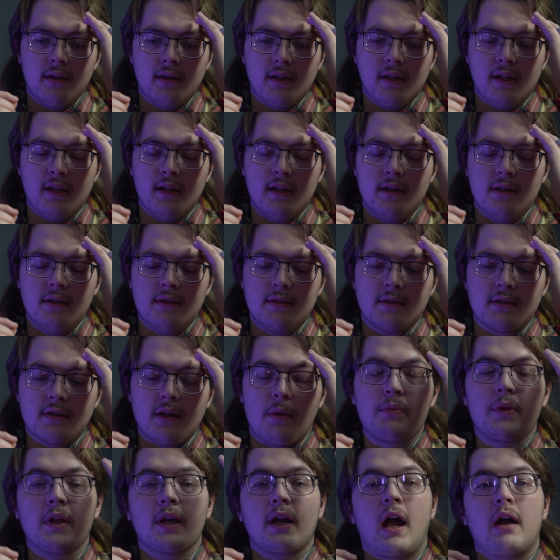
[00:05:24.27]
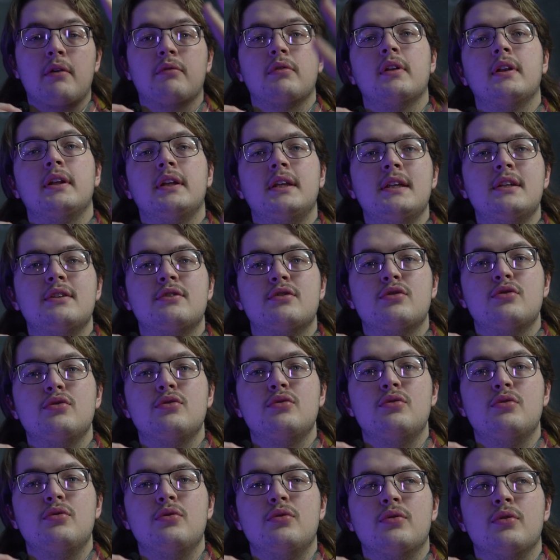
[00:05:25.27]
is something I really need
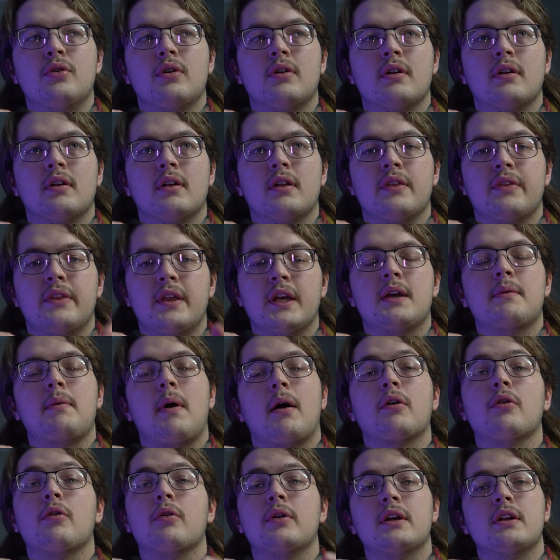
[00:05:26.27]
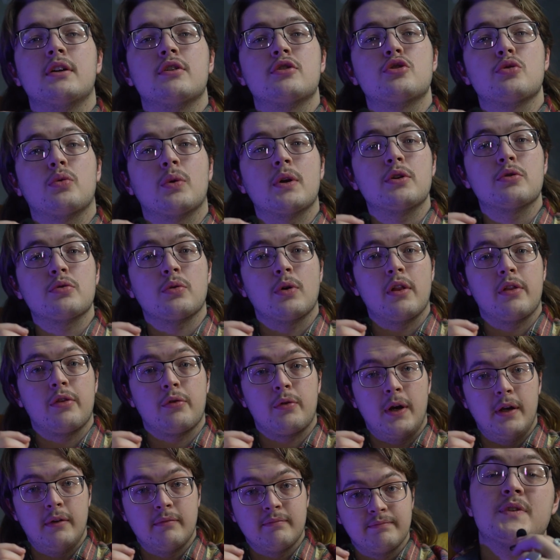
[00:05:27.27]
to think about going into
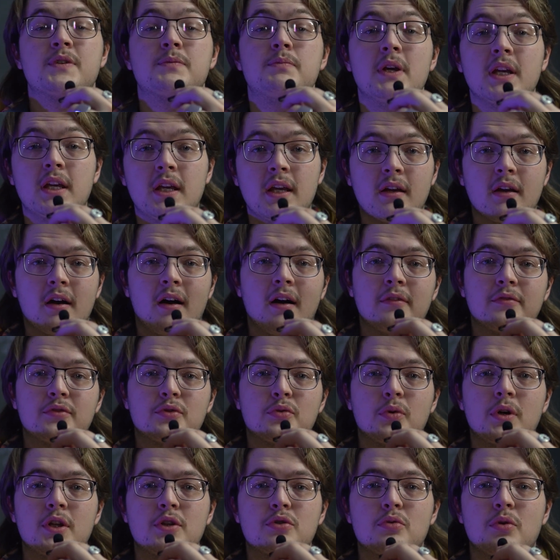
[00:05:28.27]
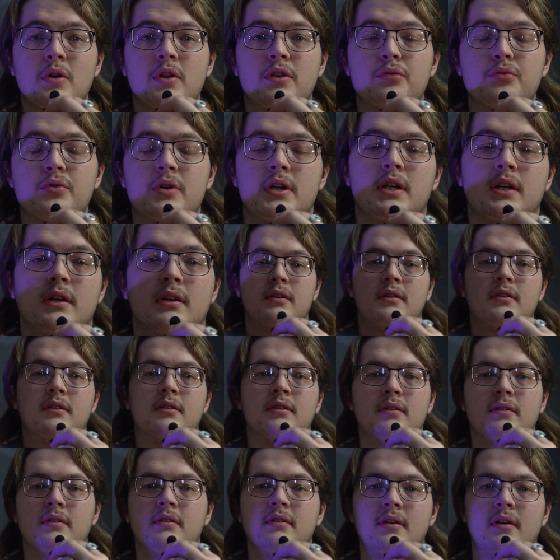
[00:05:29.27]
2023. Speaking of 2023,
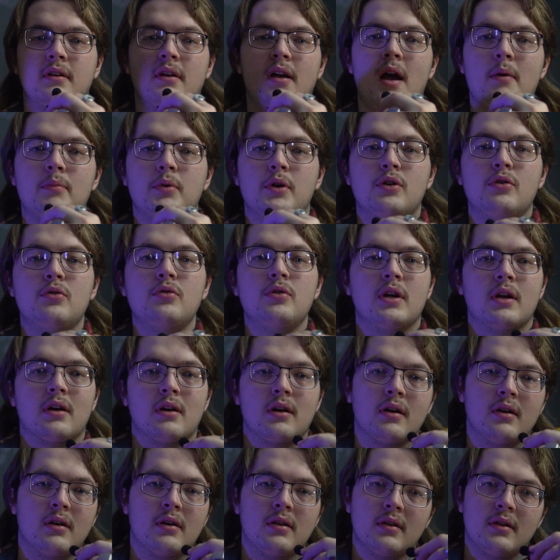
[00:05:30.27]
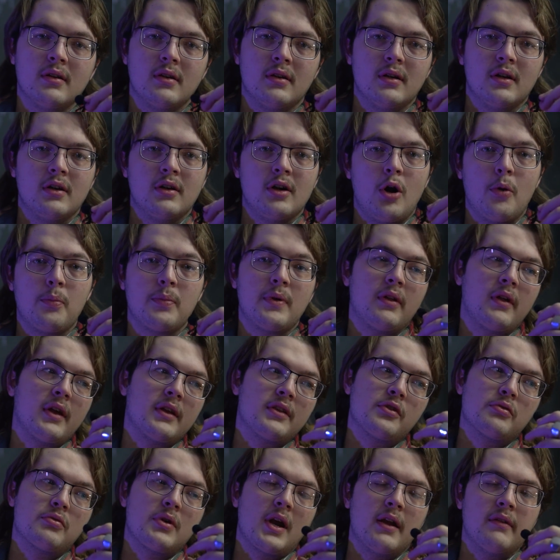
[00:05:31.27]
Happy New Year. Hope you
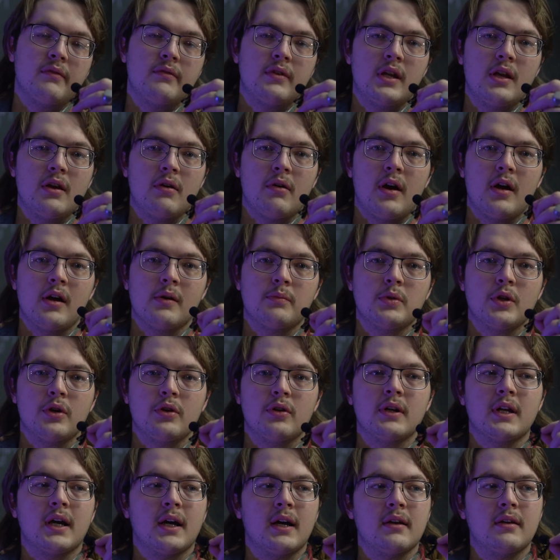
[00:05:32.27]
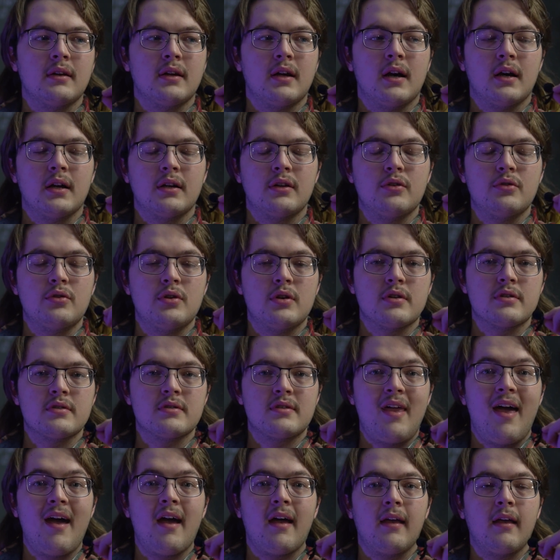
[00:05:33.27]
liked the Reddit video I uploaded on, on New Year's
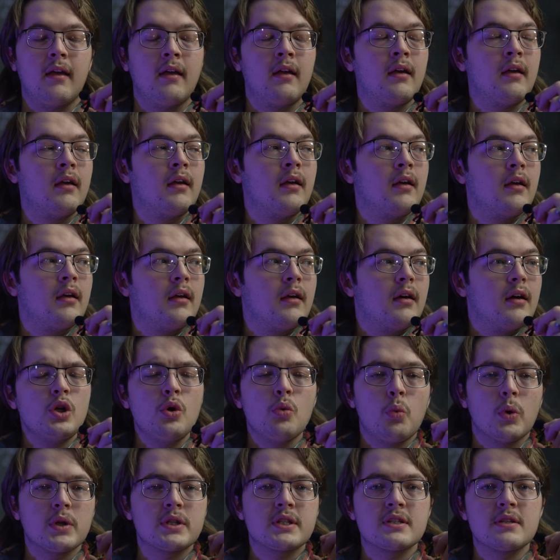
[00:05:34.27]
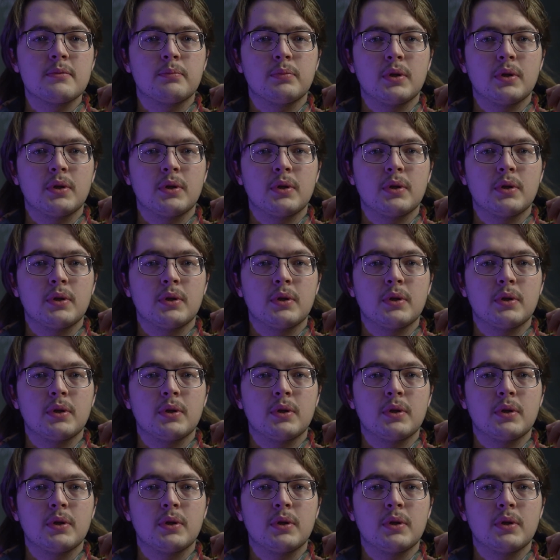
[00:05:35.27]
Day. What's the